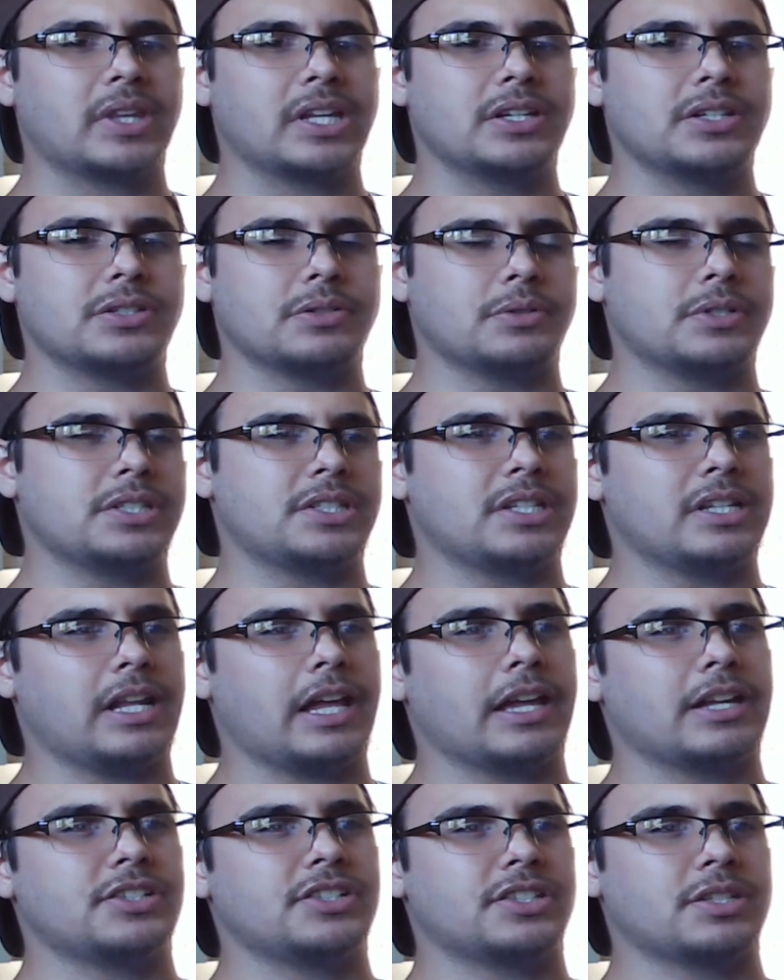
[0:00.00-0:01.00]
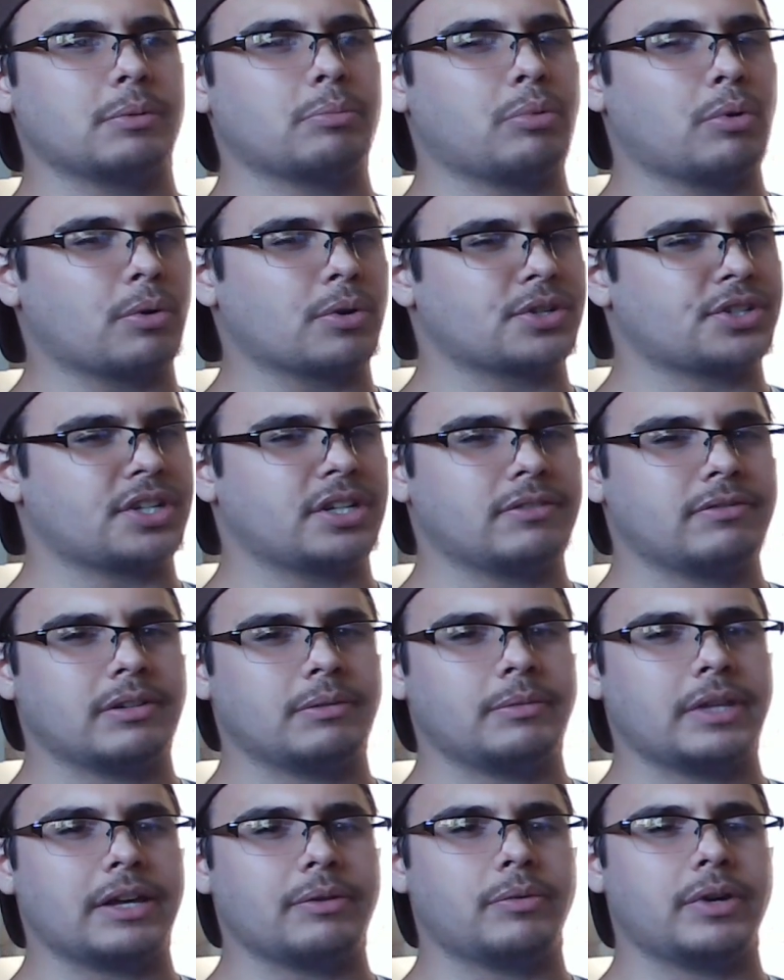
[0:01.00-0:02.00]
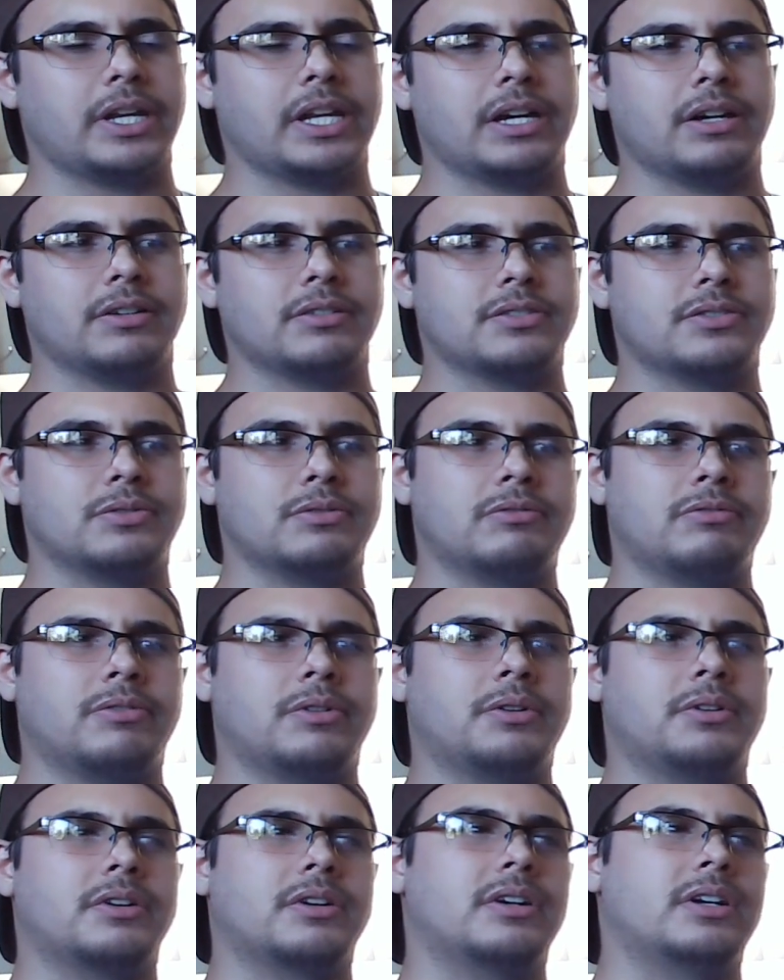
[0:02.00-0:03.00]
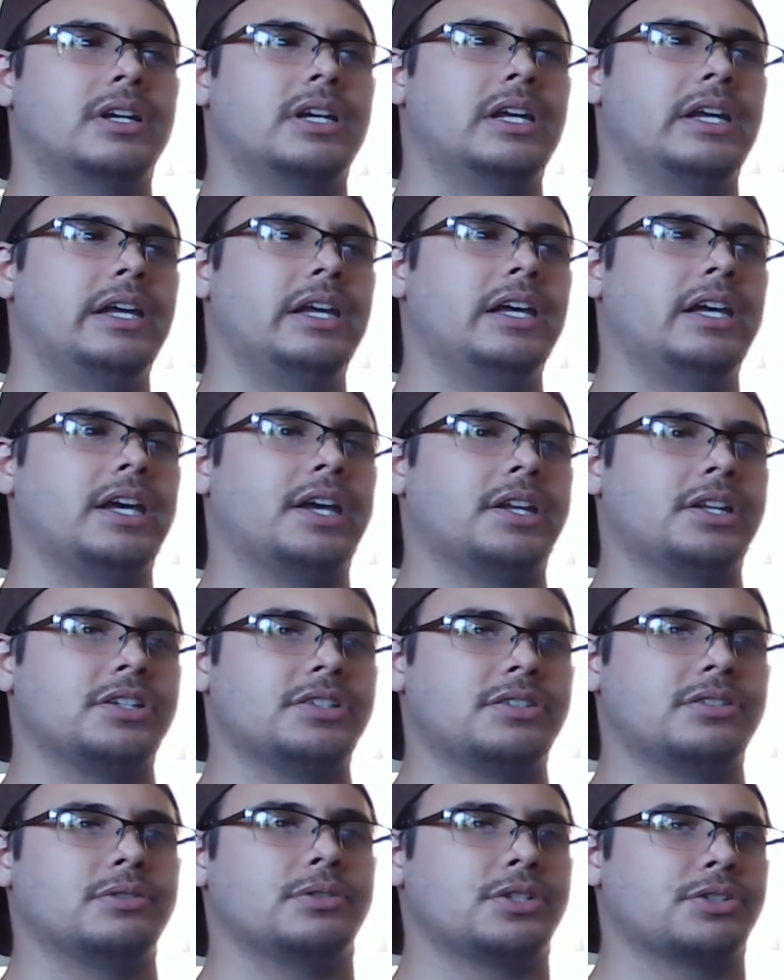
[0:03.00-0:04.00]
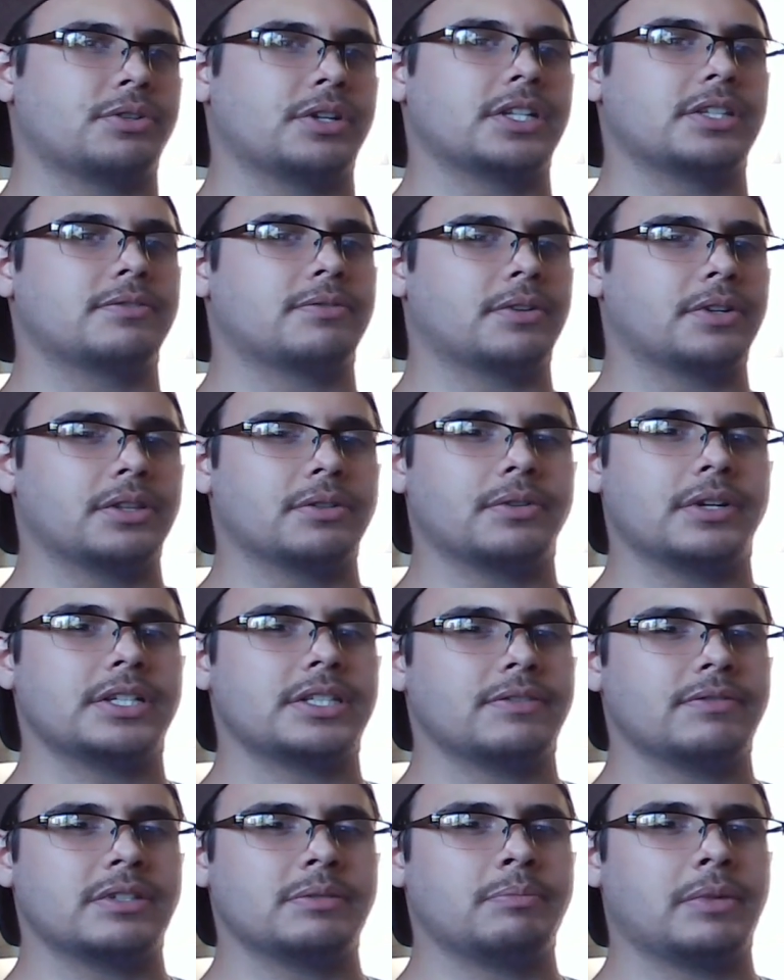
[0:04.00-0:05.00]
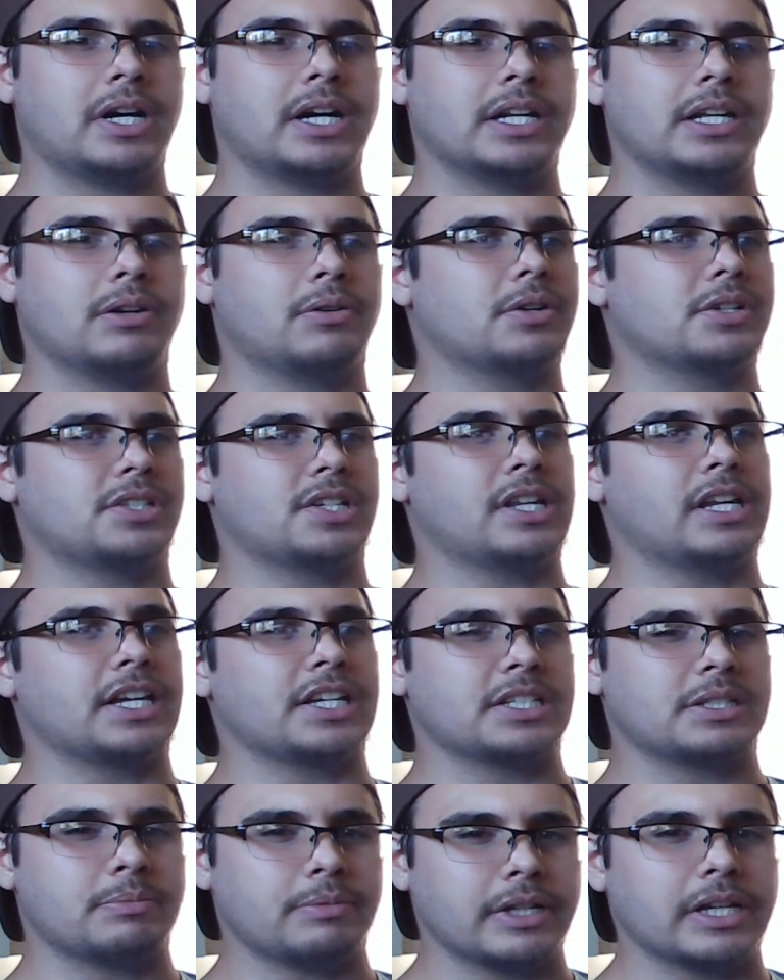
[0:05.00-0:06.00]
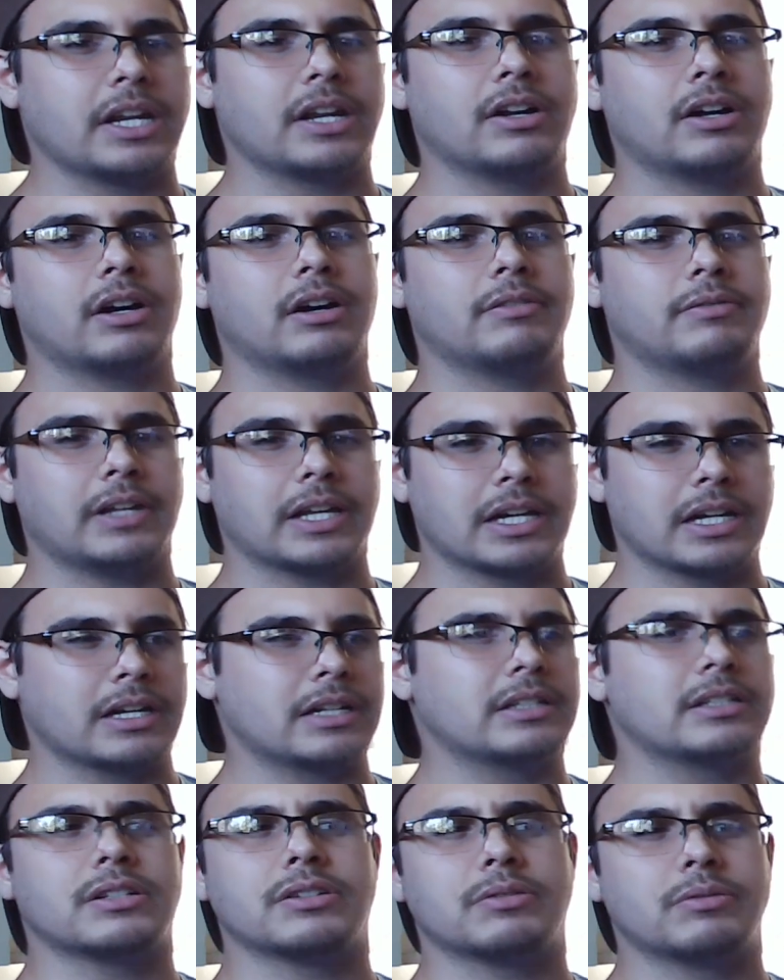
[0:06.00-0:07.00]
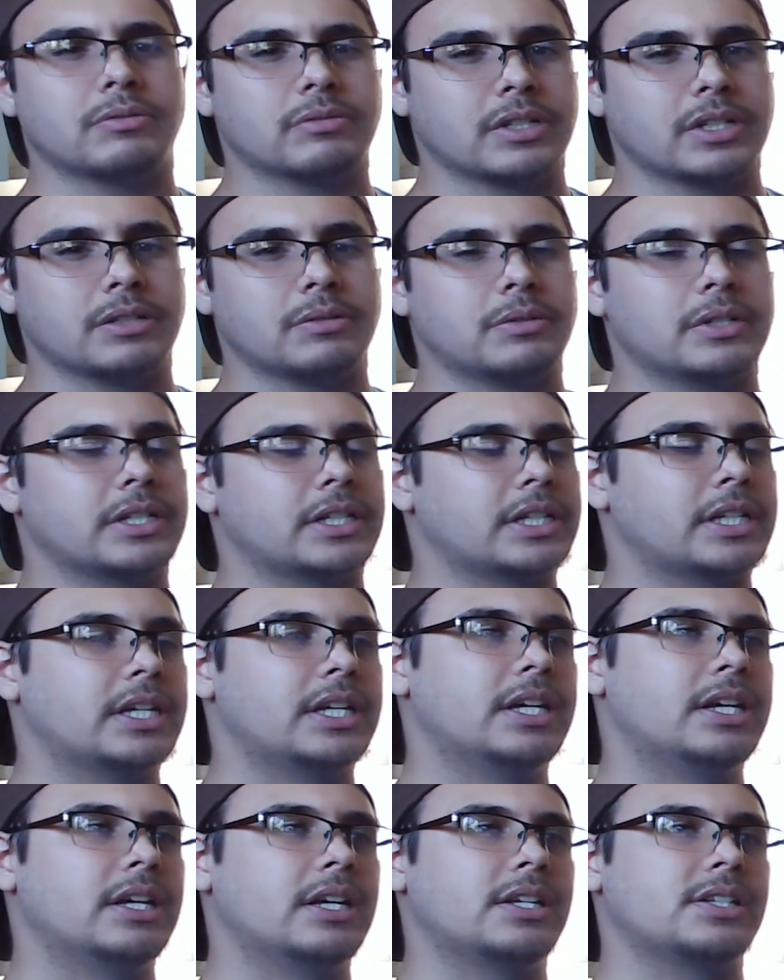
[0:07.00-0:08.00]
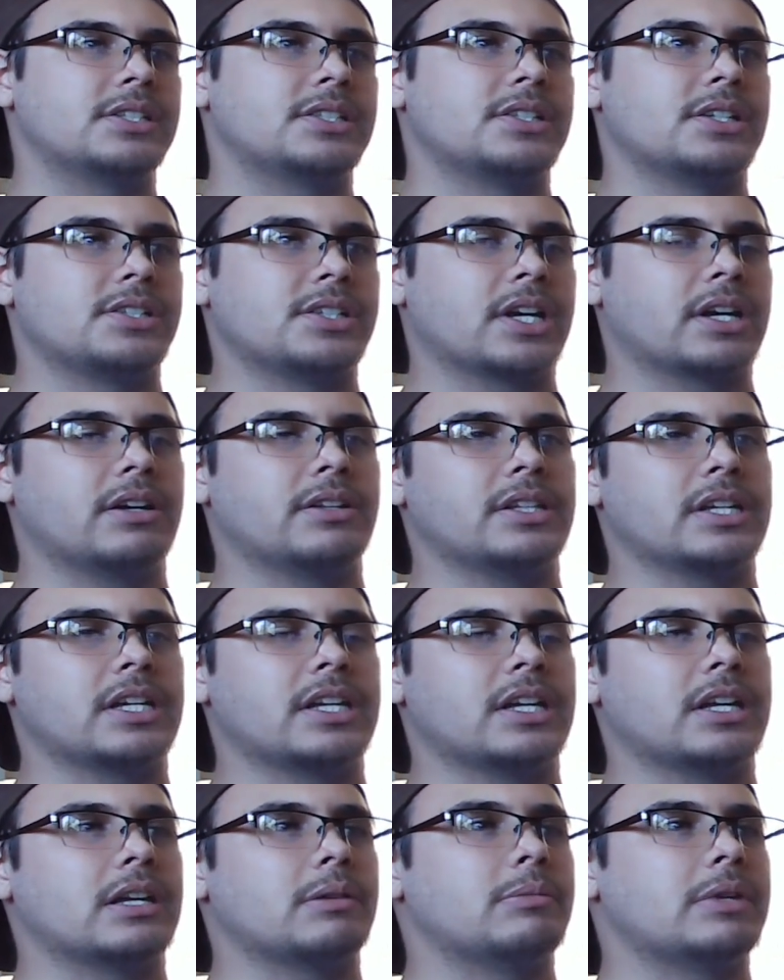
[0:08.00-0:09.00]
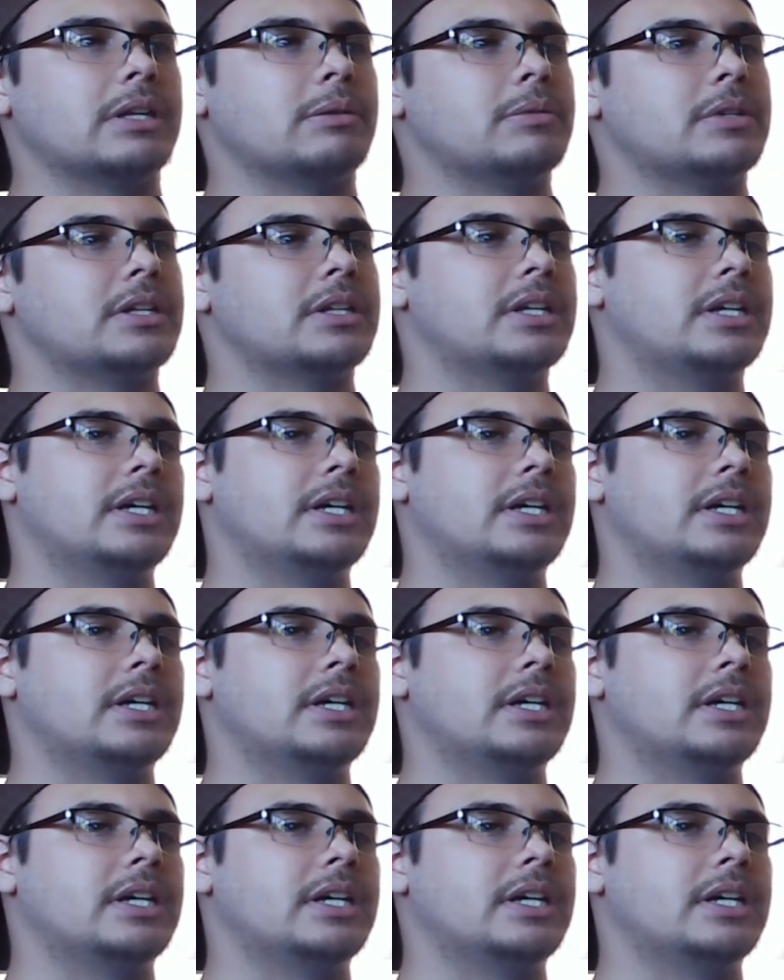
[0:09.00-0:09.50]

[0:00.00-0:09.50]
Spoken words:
So is it like just a portion of him that went out so far, and he's still transferring the rest of his body, or is he like splitting off like a clone in a way, just to check on the king maybe?